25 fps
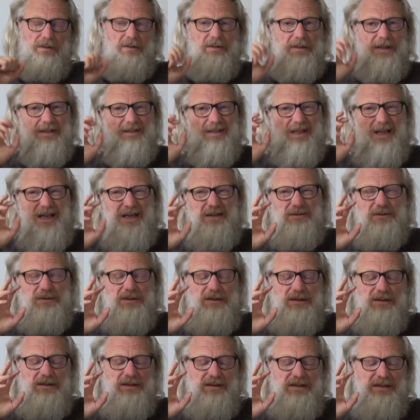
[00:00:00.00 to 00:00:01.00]
Not
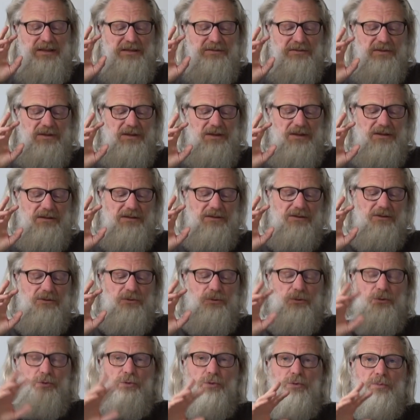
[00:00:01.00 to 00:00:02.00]
having given it
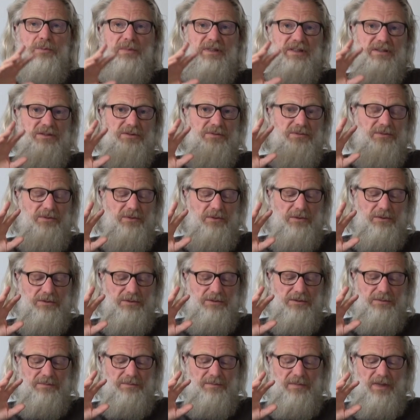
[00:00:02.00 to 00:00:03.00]
too much thought,